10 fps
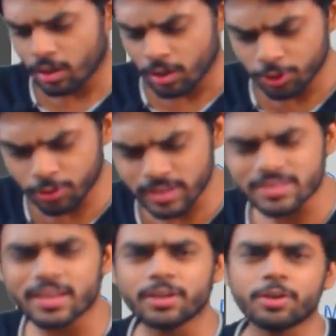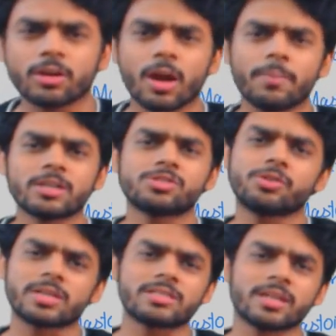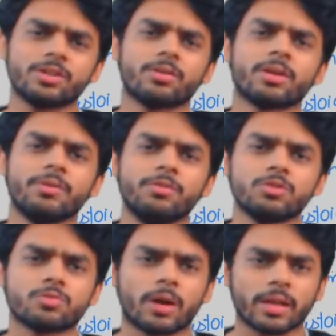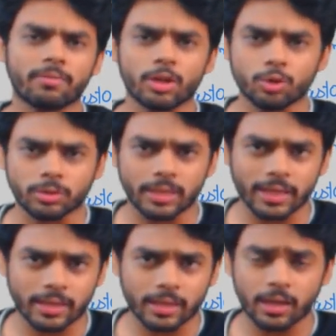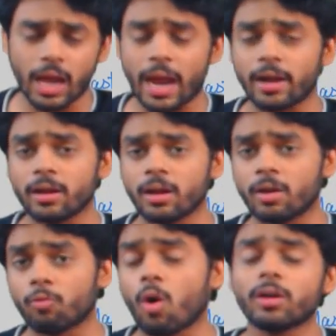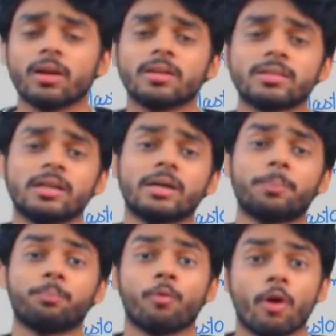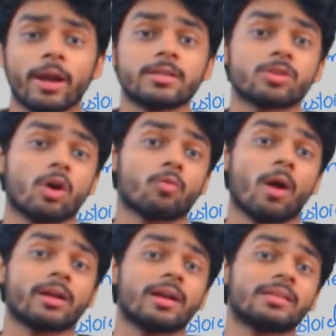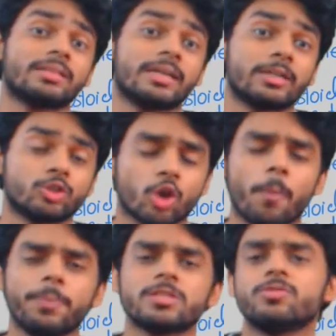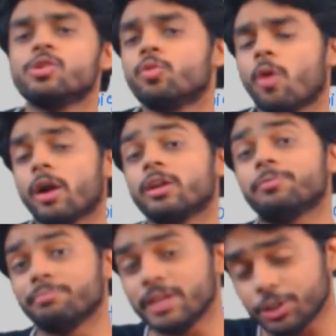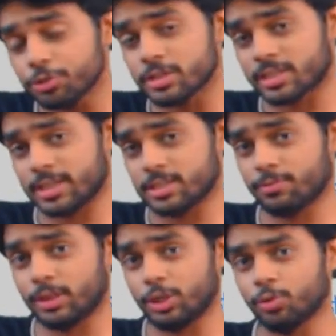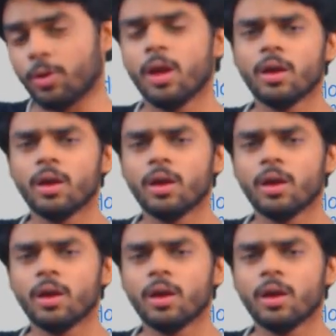You can send your comments, you can send your reviews, whatever you think, and what are the points or what are the topics you want me to discuss with you.